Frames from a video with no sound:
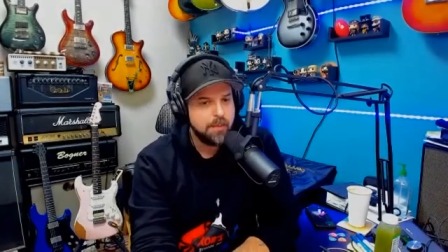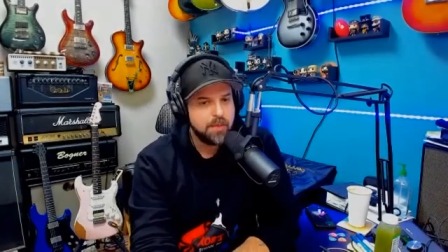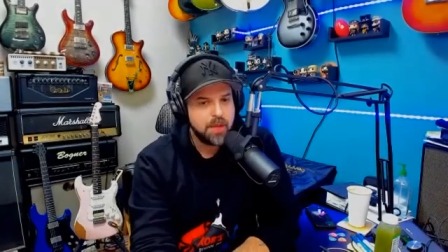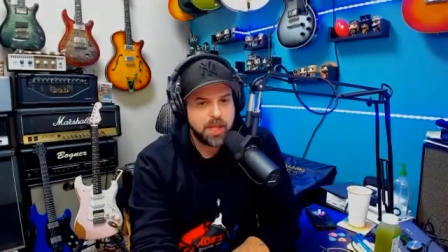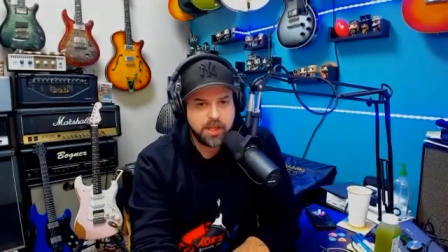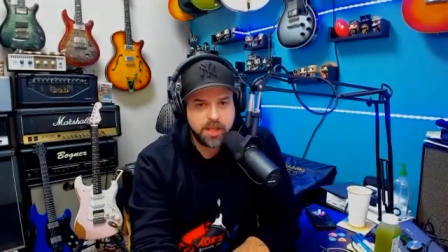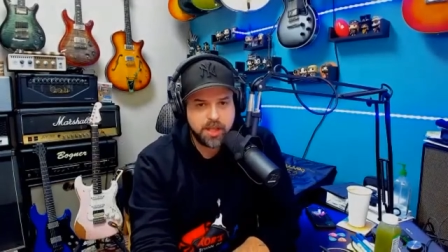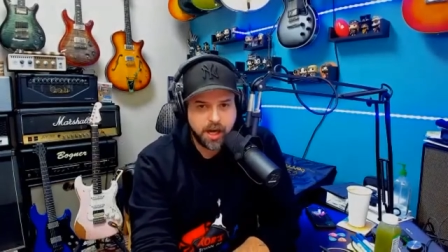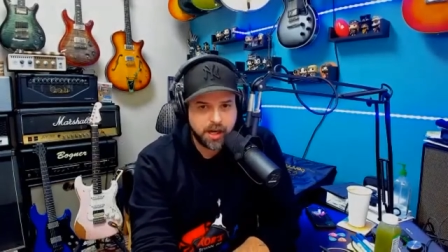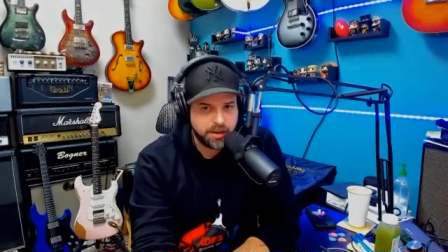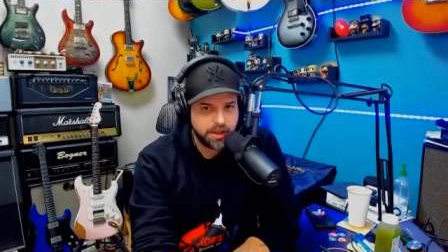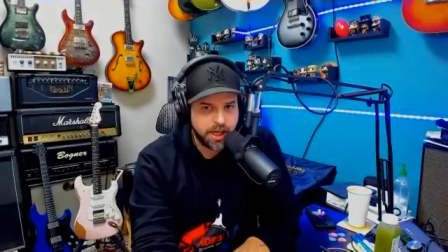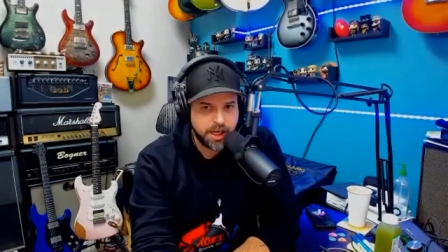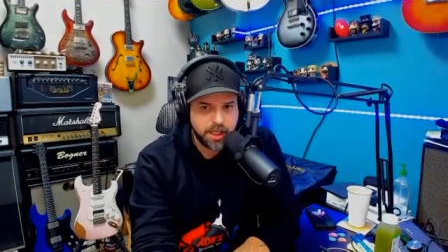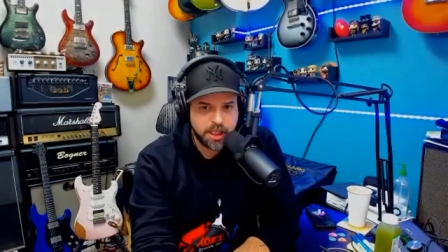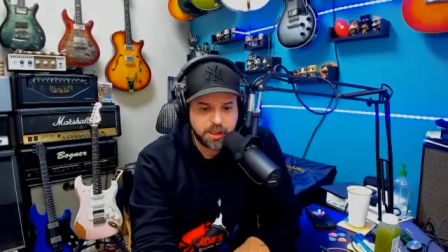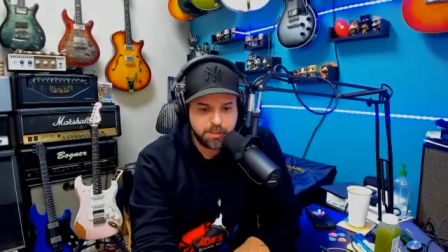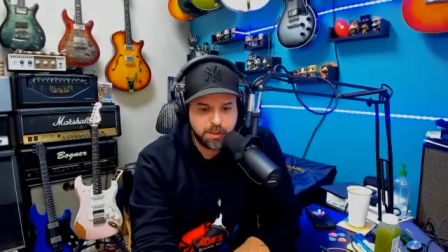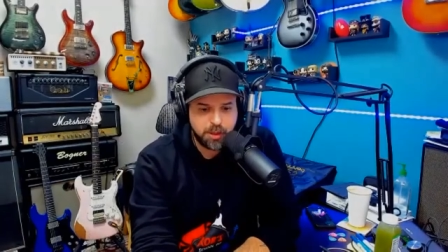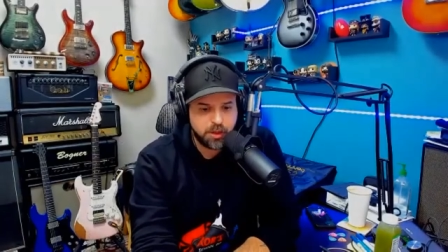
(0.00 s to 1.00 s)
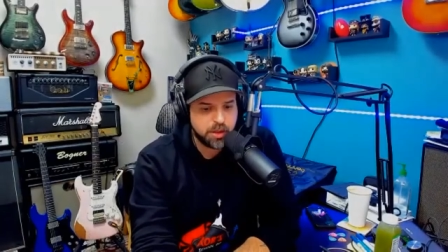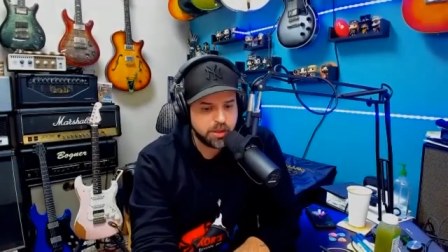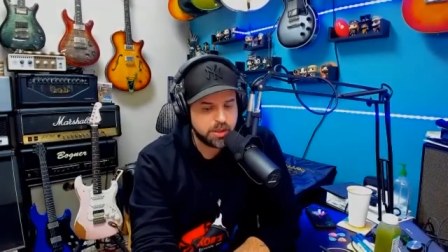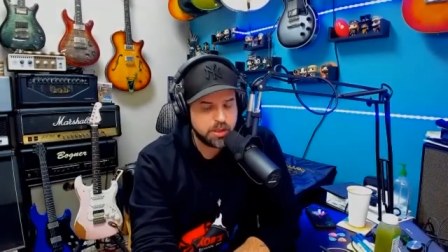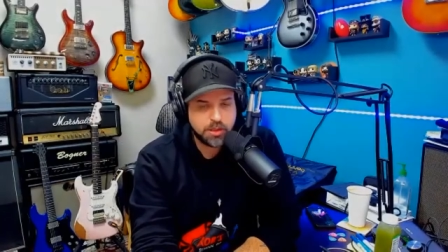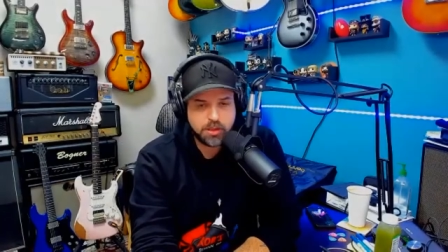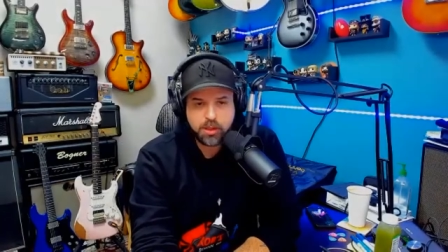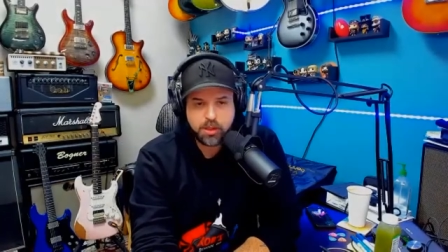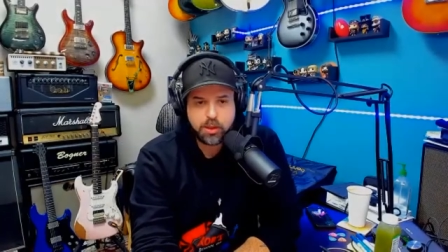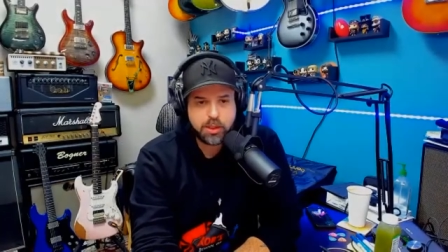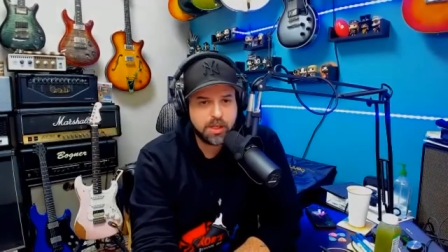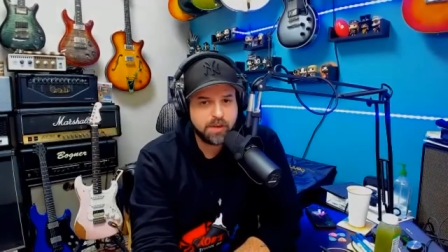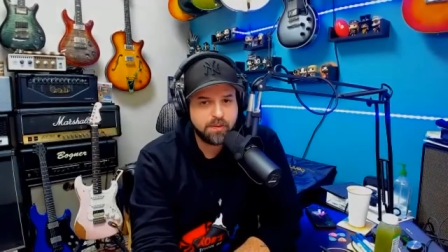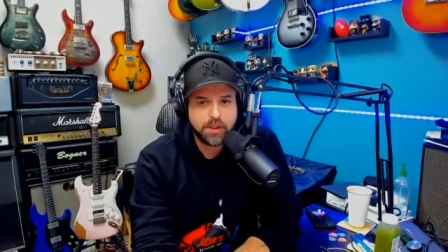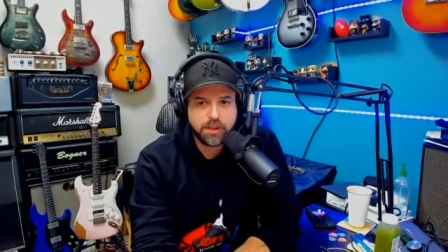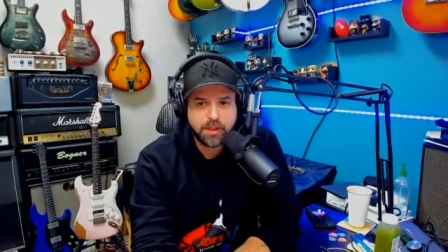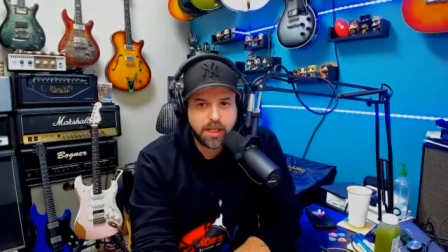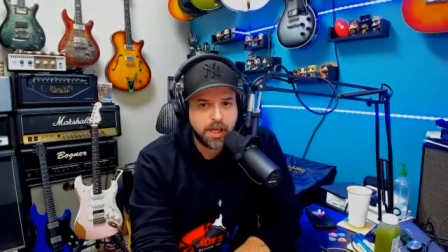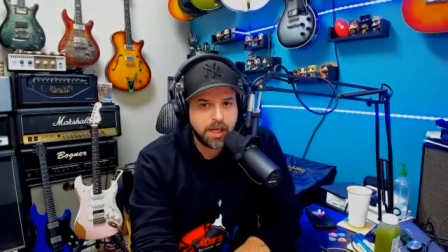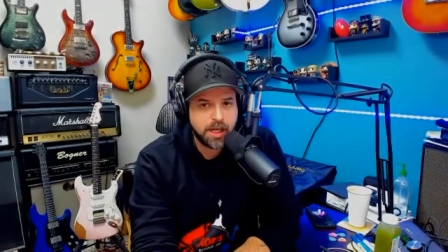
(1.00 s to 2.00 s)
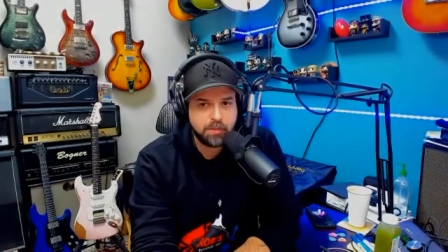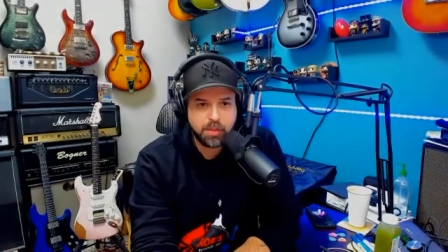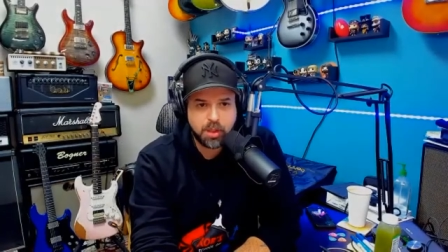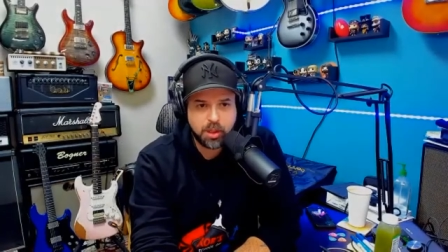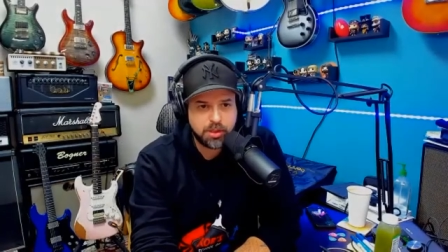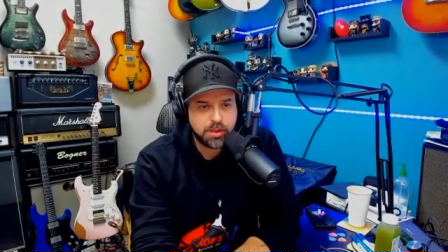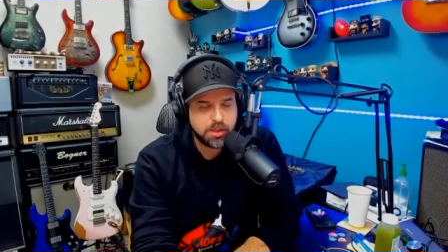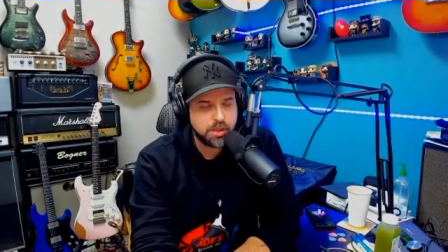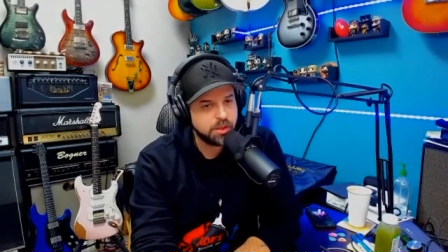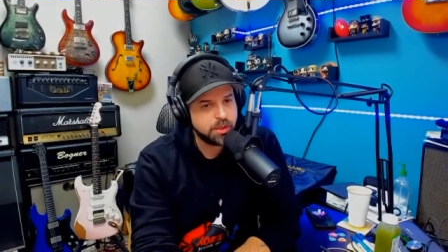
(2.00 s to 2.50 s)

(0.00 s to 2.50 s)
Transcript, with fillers: And the online experience is no different than an in person.